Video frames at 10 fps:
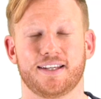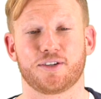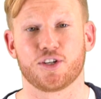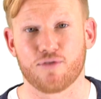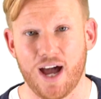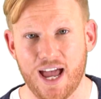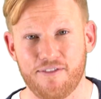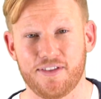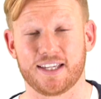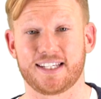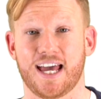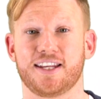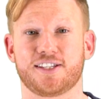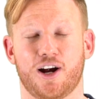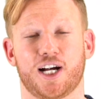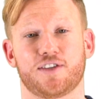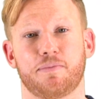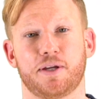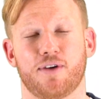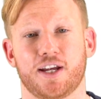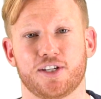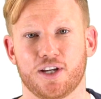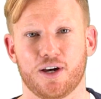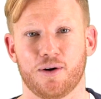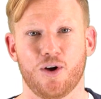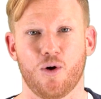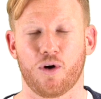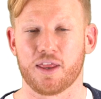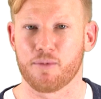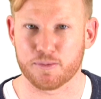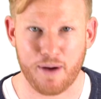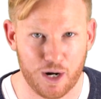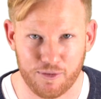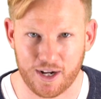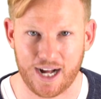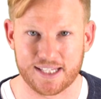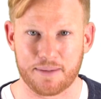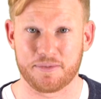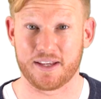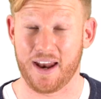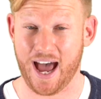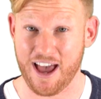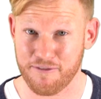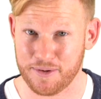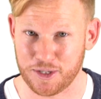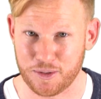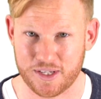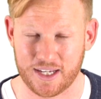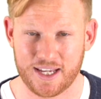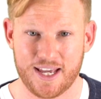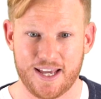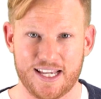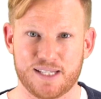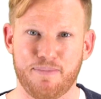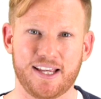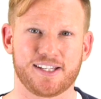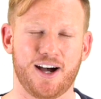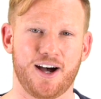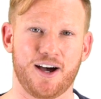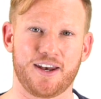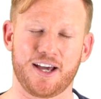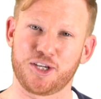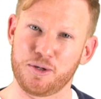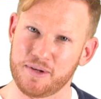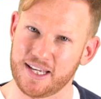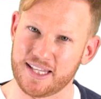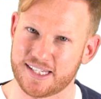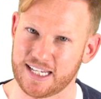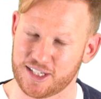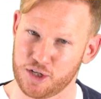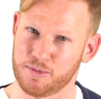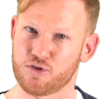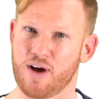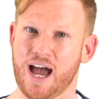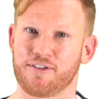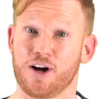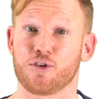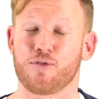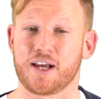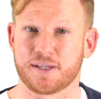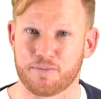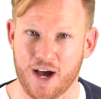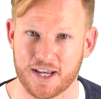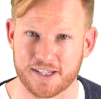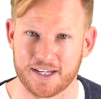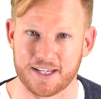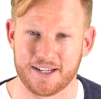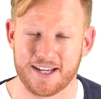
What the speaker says: Now, to drive the attendance to RSVP ratio, one of the most powerful concepts that I've been using is based on a human instinct, a human drive called reciprocity.